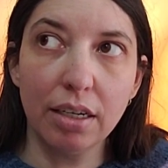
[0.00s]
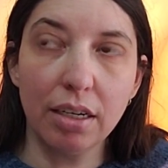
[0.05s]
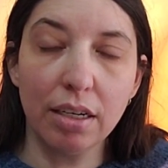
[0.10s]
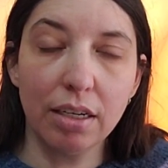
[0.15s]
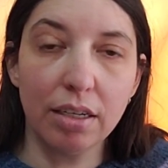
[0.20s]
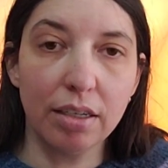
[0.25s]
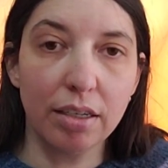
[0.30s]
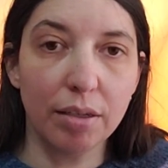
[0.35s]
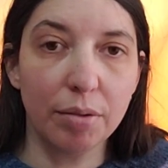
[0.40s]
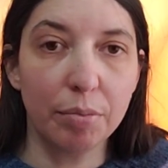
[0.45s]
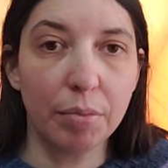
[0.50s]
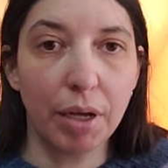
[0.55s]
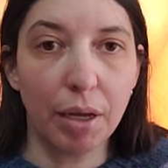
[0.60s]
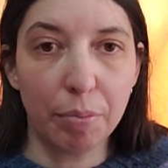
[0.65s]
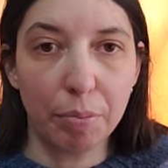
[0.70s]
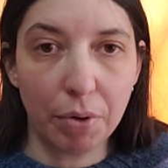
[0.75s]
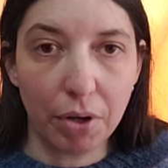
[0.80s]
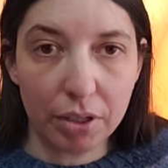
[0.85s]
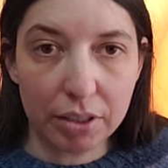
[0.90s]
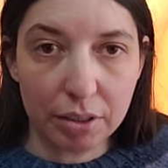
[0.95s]
I
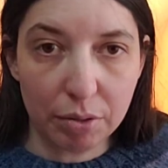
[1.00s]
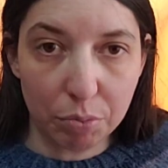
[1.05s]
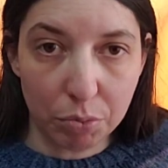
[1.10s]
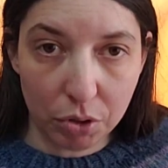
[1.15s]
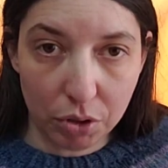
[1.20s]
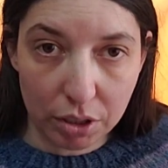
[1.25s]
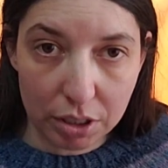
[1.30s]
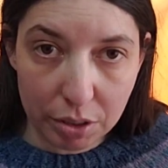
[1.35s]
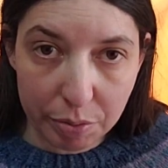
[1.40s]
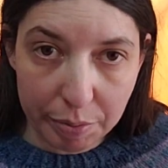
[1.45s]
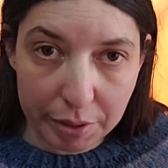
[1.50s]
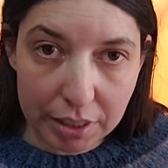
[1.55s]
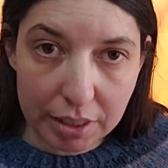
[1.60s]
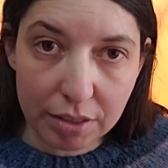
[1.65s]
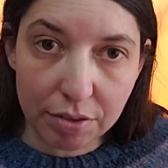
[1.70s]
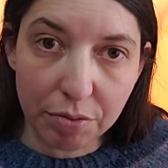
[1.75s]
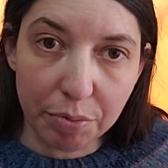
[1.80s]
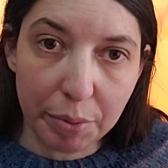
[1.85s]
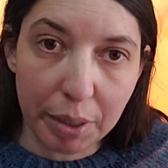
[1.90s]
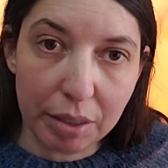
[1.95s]
bought the more
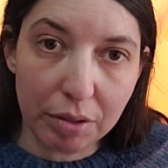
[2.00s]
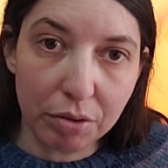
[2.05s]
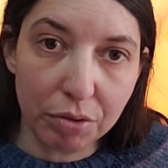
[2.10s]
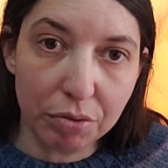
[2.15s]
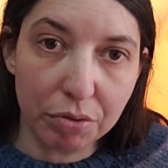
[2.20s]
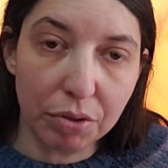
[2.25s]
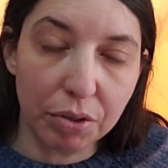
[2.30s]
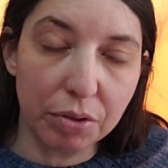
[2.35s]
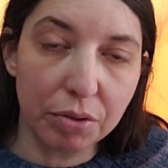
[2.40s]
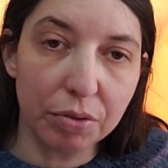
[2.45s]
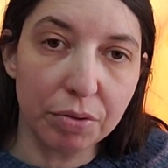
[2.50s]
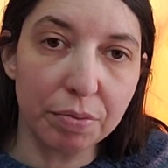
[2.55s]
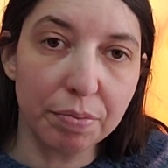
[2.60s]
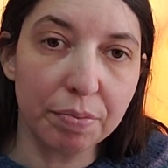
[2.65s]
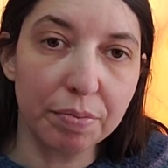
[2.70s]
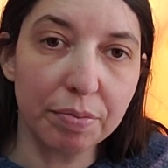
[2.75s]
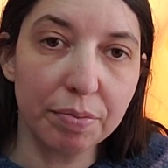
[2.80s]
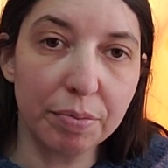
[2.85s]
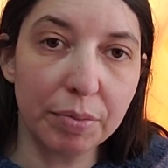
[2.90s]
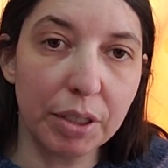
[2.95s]
expensive microphone
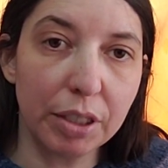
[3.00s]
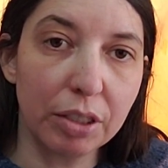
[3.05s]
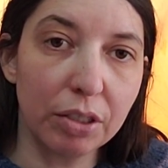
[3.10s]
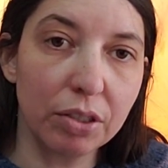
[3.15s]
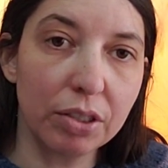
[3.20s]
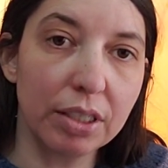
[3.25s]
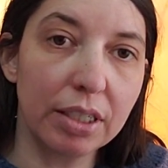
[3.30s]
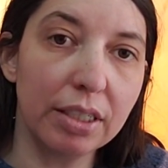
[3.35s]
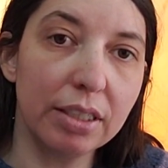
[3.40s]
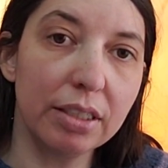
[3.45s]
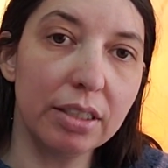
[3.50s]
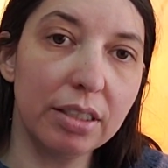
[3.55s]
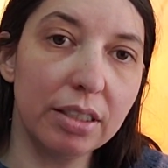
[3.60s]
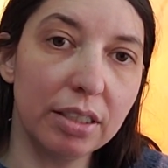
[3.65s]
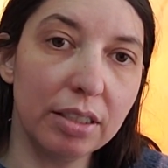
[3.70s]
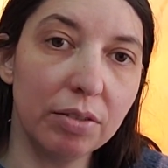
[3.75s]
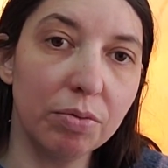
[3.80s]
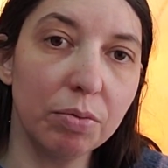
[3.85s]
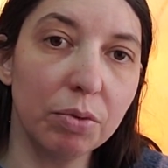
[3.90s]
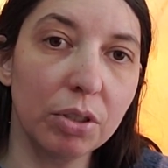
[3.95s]
because I
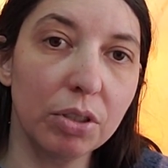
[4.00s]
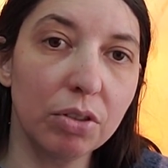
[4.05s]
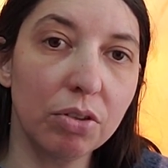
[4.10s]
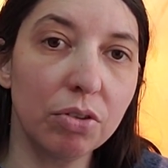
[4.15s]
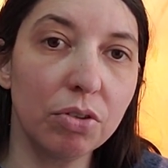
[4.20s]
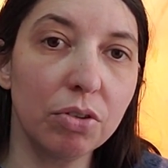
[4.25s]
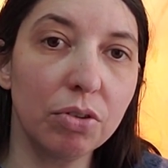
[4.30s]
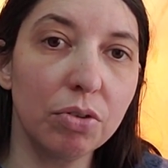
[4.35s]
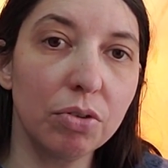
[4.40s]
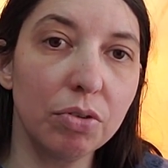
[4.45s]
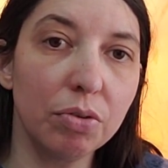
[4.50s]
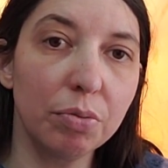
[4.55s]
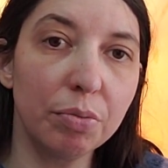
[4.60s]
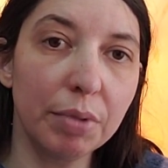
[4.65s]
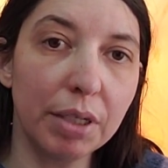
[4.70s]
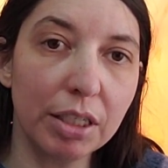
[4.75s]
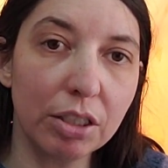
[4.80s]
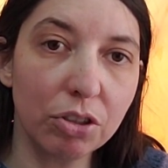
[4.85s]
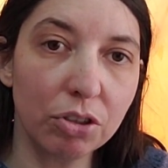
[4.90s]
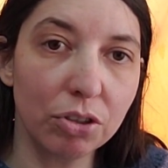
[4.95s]
did want to
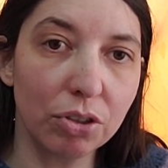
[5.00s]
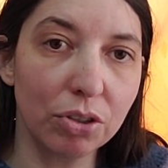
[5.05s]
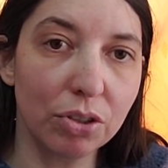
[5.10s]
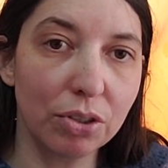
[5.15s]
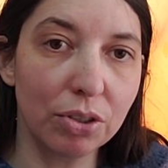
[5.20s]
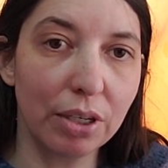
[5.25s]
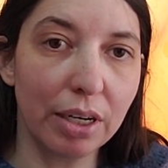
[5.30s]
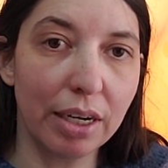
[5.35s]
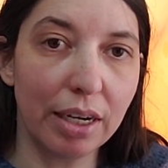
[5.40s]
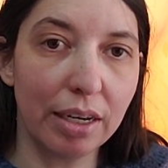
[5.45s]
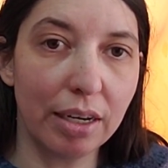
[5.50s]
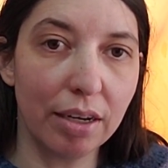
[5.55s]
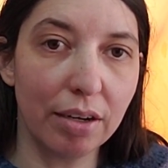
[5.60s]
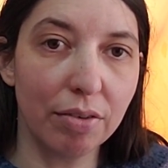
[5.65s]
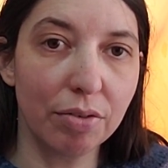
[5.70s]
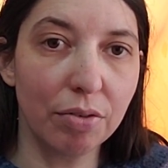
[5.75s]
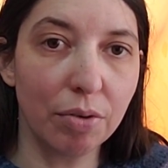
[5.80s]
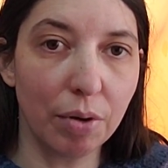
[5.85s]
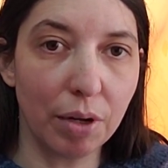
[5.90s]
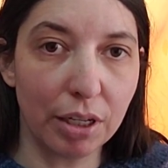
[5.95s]
make sure I
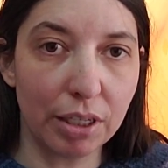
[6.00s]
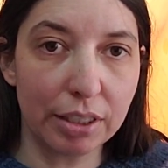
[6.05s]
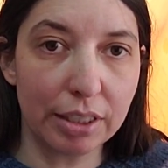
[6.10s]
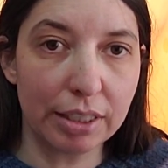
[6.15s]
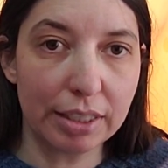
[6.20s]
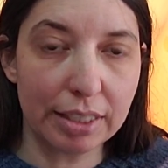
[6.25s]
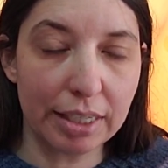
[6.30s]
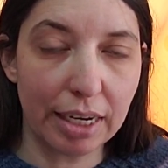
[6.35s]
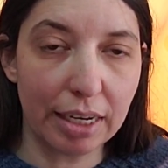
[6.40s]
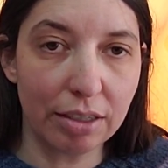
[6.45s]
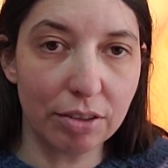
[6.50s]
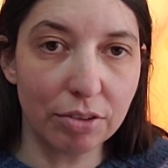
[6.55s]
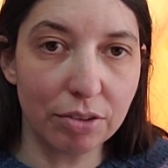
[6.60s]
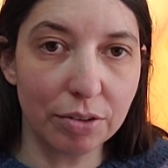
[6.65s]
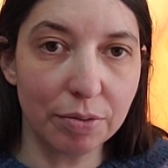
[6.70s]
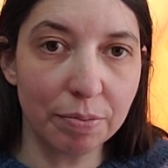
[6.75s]
have quality sound.